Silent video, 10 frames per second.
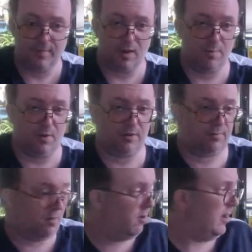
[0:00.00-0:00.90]
And
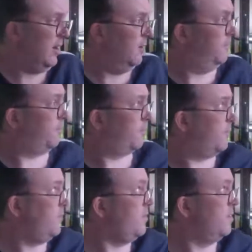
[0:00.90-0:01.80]
I get it
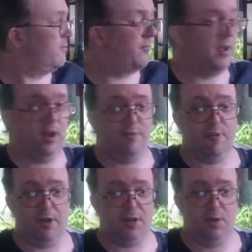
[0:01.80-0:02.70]
fairly
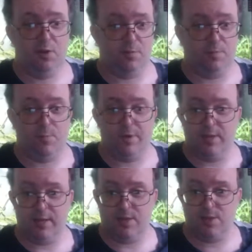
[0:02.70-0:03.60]
regular with
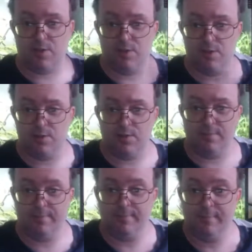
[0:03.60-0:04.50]
these because,
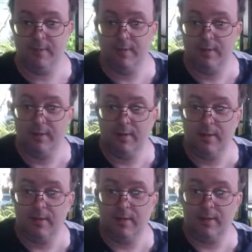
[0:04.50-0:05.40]

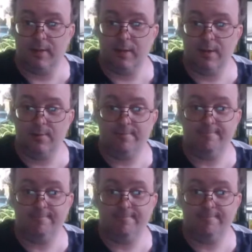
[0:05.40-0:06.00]
a